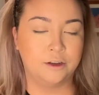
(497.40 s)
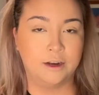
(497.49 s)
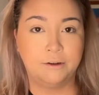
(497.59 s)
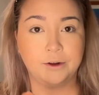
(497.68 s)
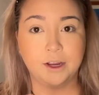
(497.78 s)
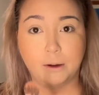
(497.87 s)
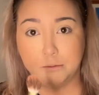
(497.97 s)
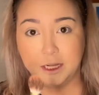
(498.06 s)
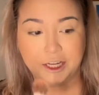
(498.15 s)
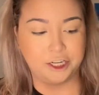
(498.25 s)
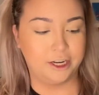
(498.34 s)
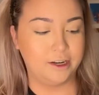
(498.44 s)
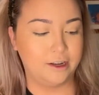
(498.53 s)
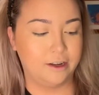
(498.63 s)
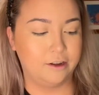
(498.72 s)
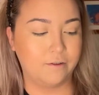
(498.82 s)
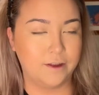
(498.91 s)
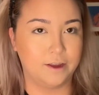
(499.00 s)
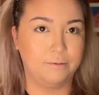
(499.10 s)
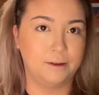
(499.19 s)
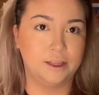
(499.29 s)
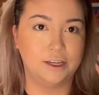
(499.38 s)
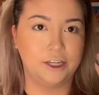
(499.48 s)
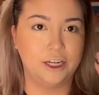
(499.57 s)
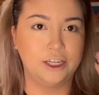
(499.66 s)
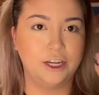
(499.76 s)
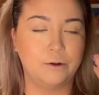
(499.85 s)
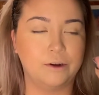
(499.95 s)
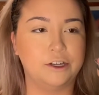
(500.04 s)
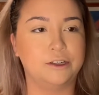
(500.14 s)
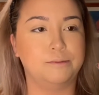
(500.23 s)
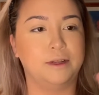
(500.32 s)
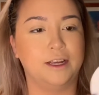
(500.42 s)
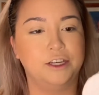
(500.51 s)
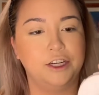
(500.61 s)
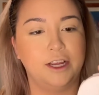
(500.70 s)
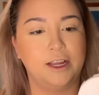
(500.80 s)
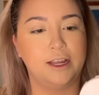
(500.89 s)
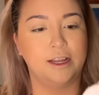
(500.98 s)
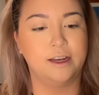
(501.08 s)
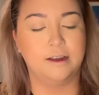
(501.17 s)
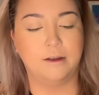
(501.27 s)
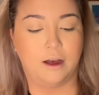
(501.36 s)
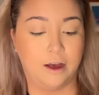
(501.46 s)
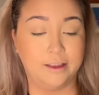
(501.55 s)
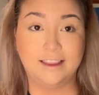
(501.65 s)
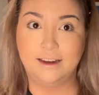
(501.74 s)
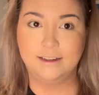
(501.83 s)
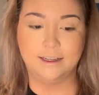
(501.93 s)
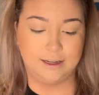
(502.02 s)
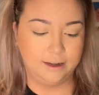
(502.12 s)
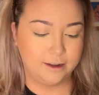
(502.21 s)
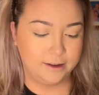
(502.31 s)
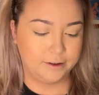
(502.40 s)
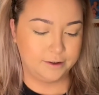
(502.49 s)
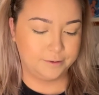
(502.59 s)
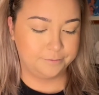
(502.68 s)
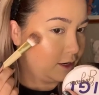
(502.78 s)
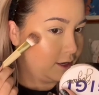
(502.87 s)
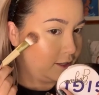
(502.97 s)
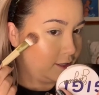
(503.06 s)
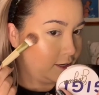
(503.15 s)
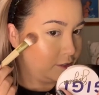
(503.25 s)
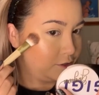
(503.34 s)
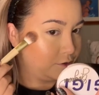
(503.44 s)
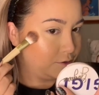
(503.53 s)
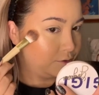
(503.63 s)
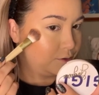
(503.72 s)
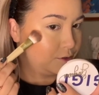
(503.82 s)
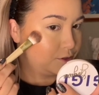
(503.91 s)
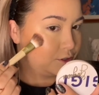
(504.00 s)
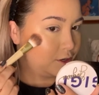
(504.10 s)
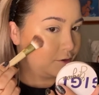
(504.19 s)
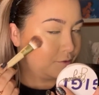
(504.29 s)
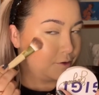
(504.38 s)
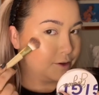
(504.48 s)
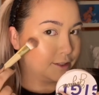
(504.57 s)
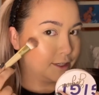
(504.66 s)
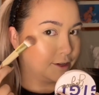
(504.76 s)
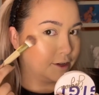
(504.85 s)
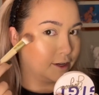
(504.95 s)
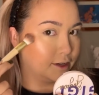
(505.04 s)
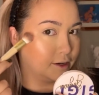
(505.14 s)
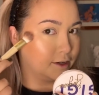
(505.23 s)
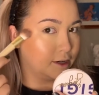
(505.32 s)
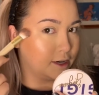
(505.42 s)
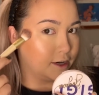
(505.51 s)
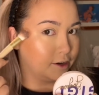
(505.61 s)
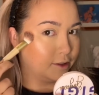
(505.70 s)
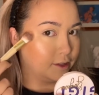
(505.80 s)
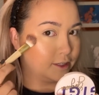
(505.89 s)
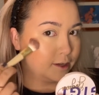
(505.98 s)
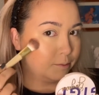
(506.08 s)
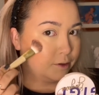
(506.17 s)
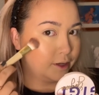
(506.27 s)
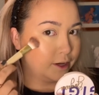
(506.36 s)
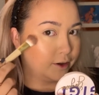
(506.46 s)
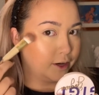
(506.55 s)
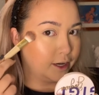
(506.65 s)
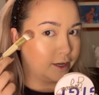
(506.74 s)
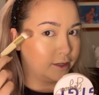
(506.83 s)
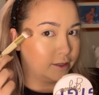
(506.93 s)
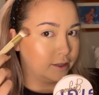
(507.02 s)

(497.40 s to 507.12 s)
now we're gonna blush it. Going in with the Gigi Gorgeous blush in Authentic. And I like to start focusing it near the temple area,